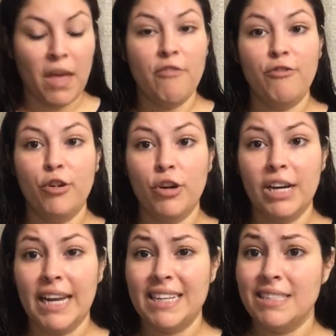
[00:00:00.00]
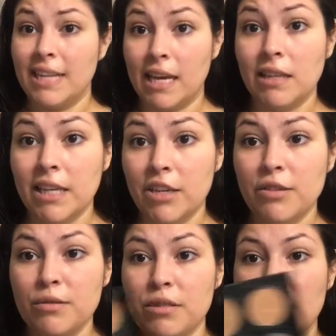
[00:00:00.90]
for like a daily
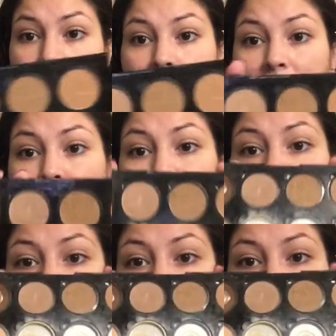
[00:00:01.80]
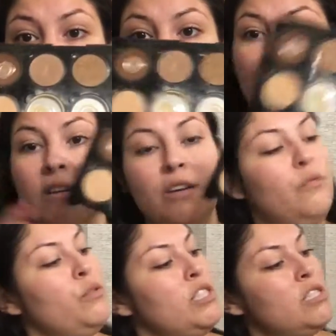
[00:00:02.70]
use, I use this one,
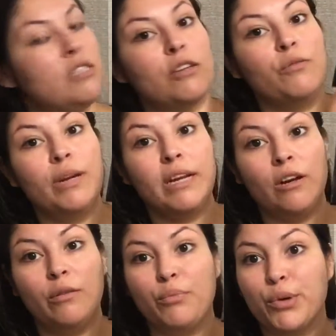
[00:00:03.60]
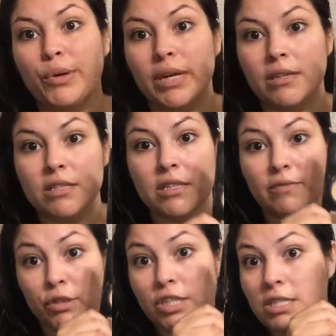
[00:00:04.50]
which is already all broken and stuff.
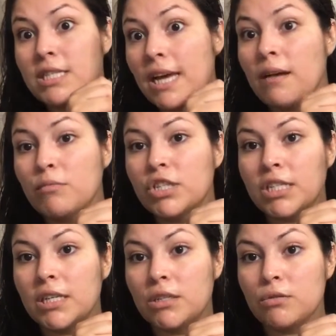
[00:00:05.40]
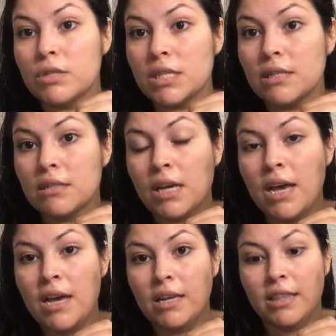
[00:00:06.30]
You could see how much I use it.
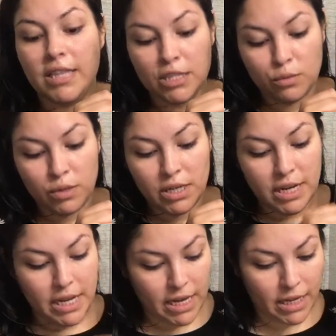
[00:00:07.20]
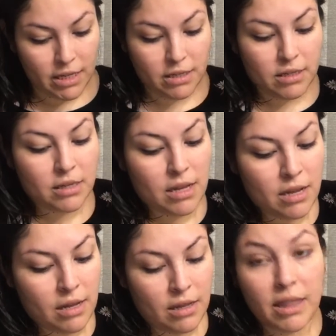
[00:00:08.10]
This one is
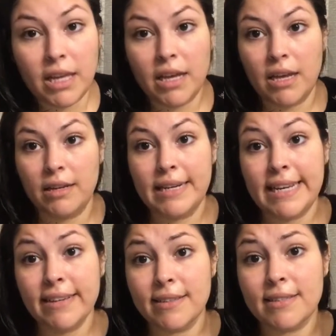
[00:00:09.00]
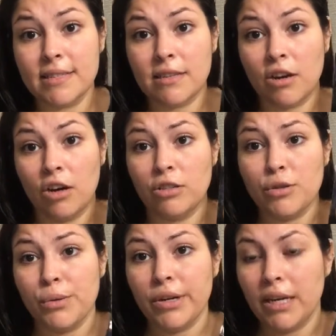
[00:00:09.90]
the NYX
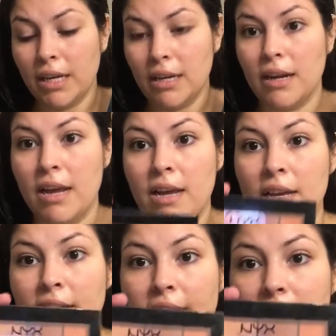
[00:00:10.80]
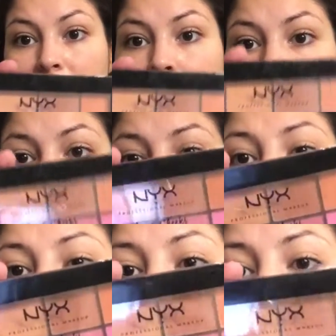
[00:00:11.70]
contour kit. It's
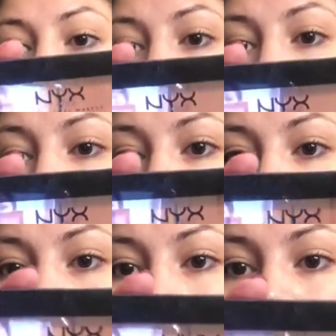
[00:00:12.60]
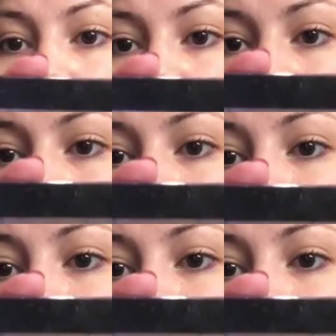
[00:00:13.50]
the same brand as this one,